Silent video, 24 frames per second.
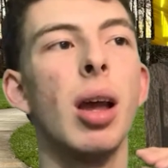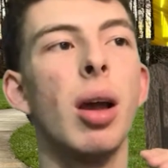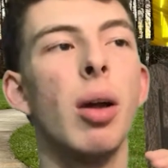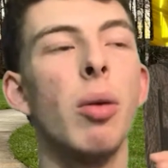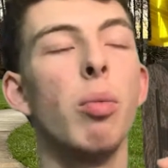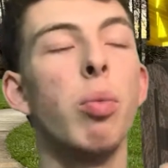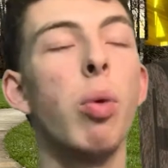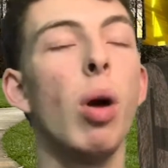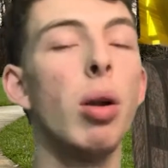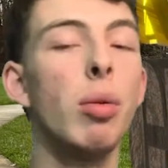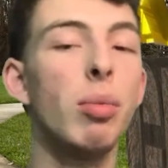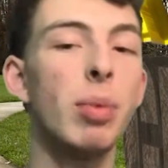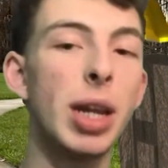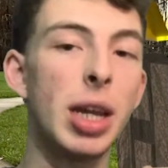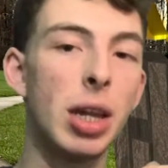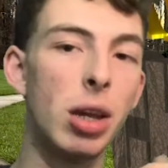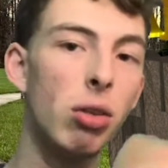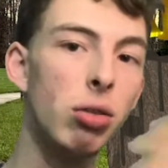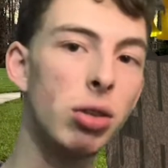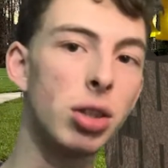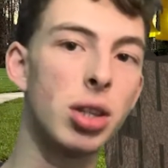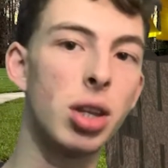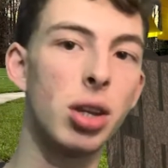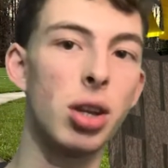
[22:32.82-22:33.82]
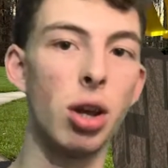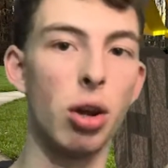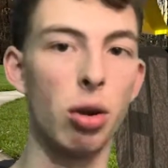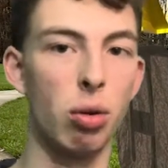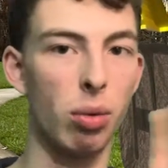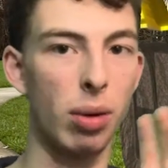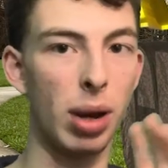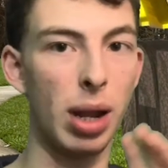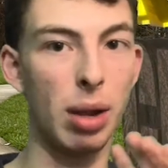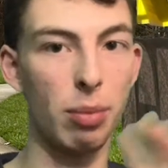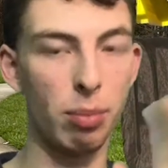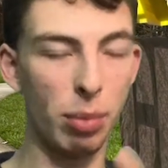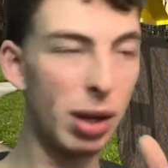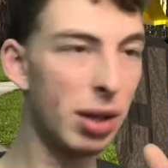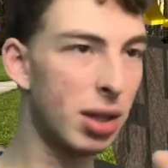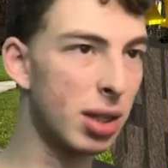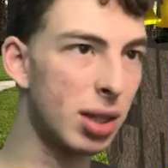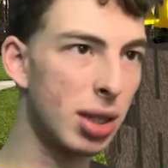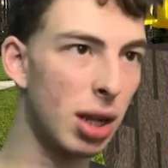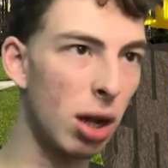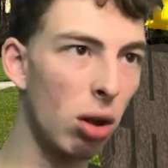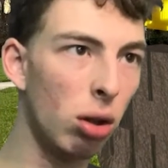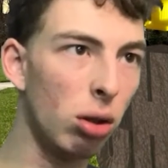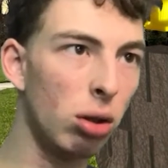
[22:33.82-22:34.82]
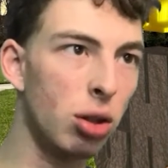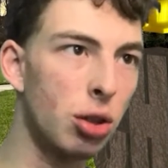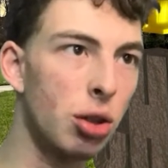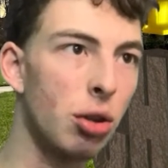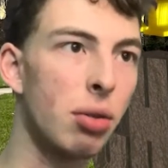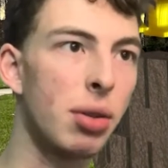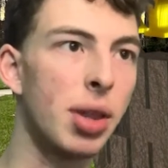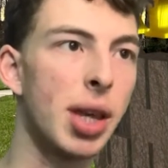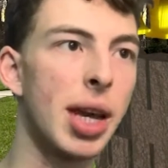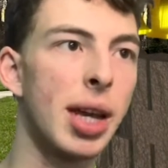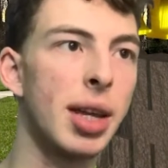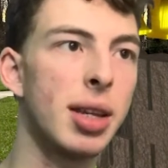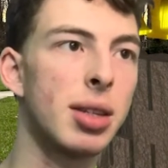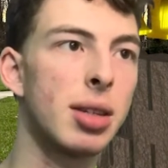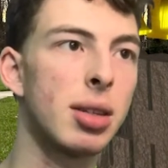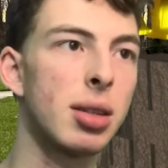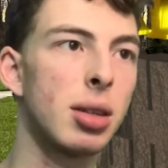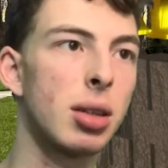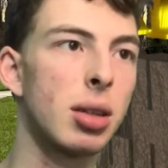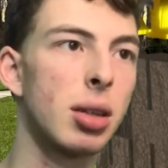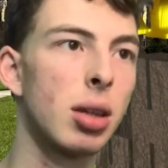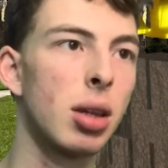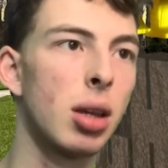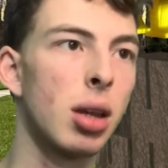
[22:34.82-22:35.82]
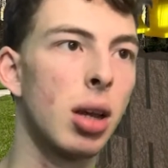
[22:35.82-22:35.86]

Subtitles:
what we used to do, we still do this.